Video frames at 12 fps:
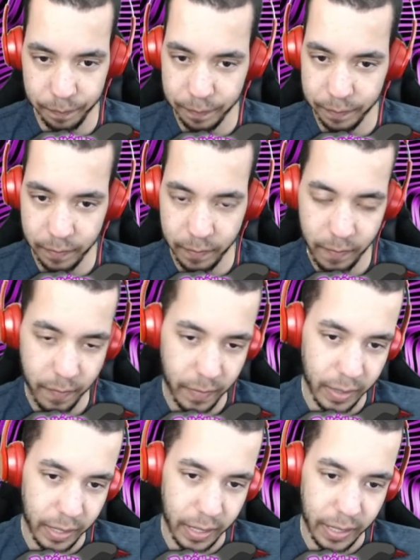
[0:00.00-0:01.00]

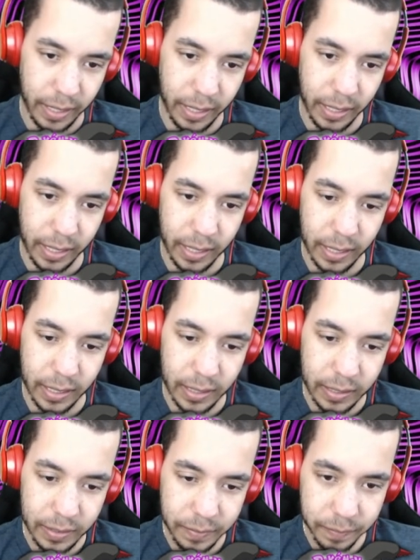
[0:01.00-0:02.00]

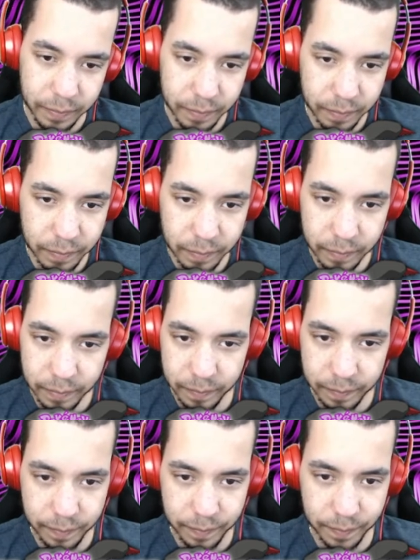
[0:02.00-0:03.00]

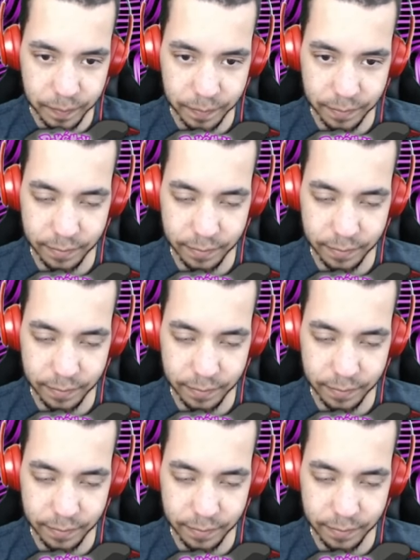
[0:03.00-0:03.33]
No one is speaking in this clip.